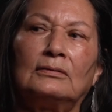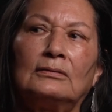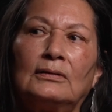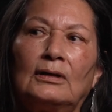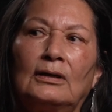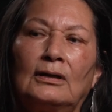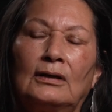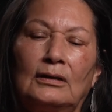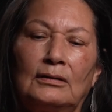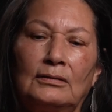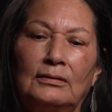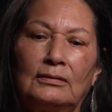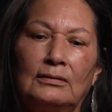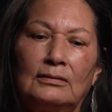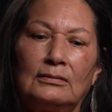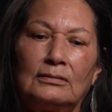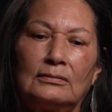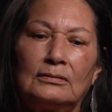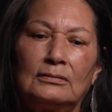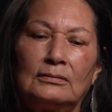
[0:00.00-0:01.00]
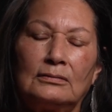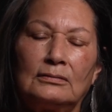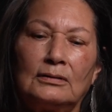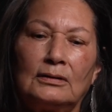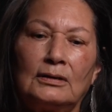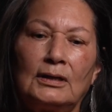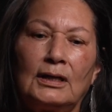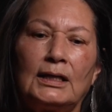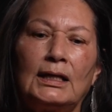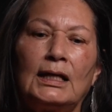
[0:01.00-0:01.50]

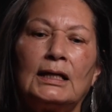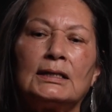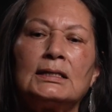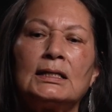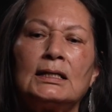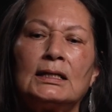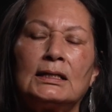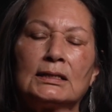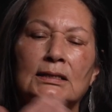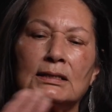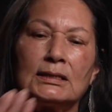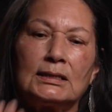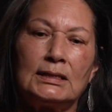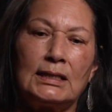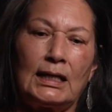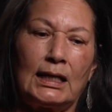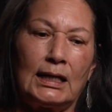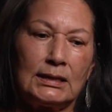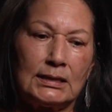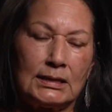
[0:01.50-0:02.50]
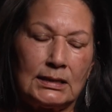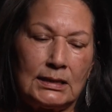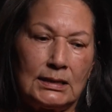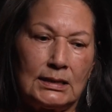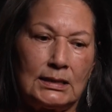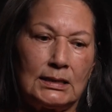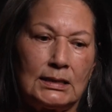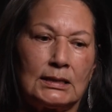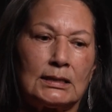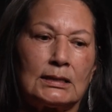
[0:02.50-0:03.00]
and attends the
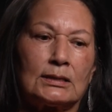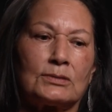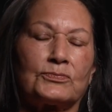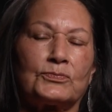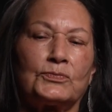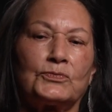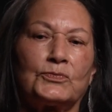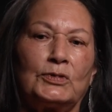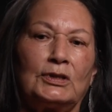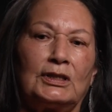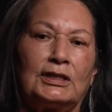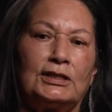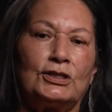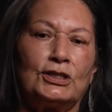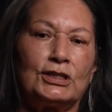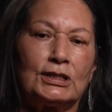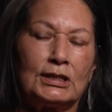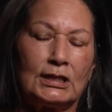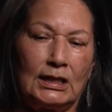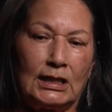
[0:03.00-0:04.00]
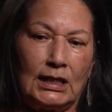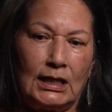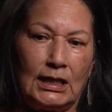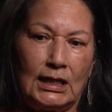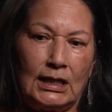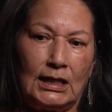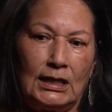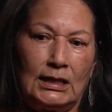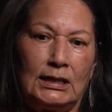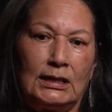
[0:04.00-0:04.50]
dances
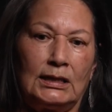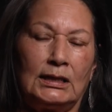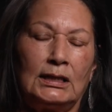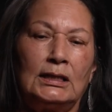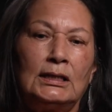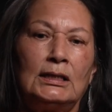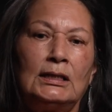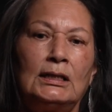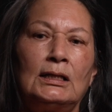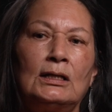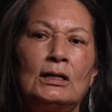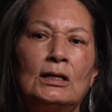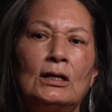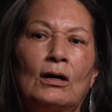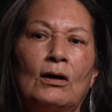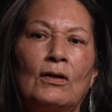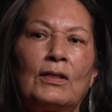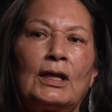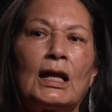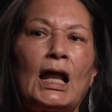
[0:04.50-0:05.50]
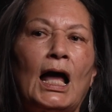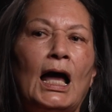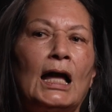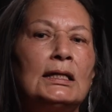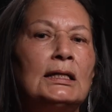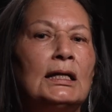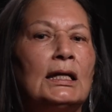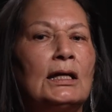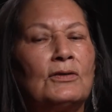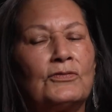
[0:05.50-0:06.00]
religiously and all that. I
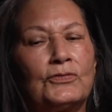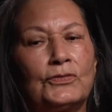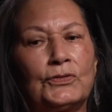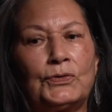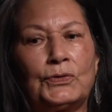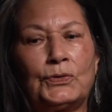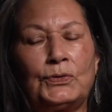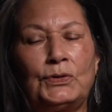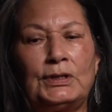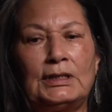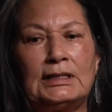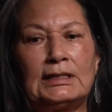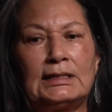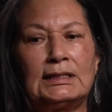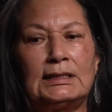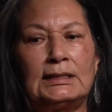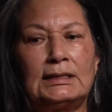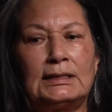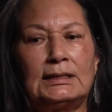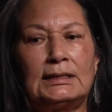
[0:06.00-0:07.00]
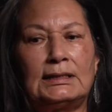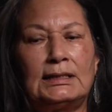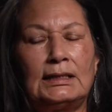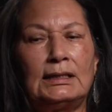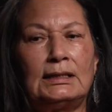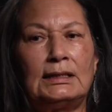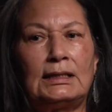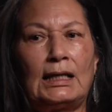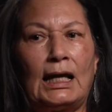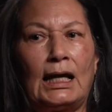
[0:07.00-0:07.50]
never
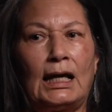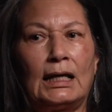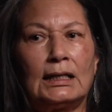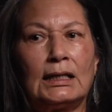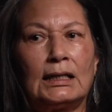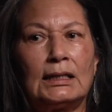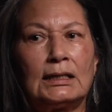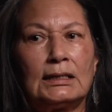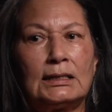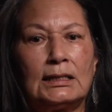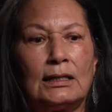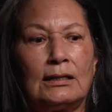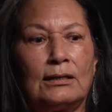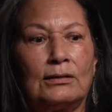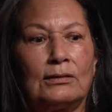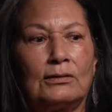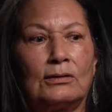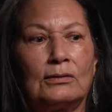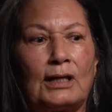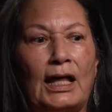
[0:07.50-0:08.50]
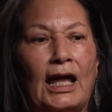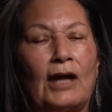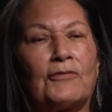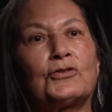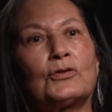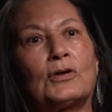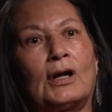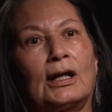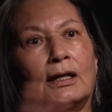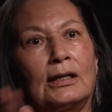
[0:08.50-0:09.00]
did that until
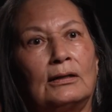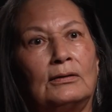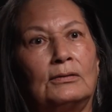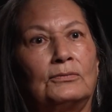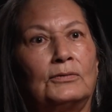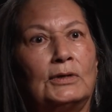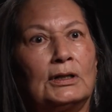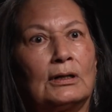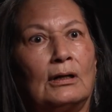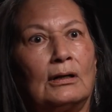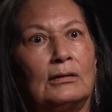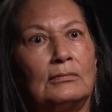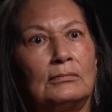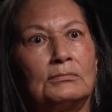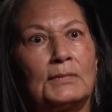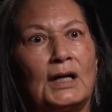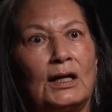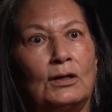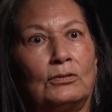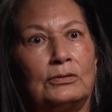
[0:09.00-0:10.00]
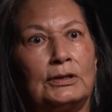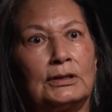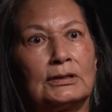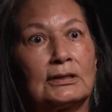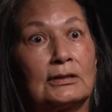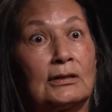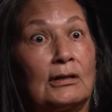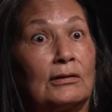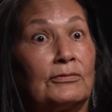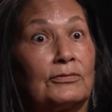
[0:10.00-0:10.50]
after I went on my own
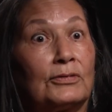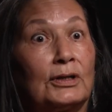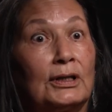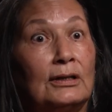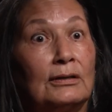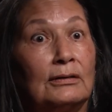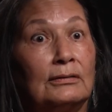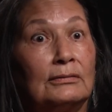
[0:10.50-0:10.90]
discovery.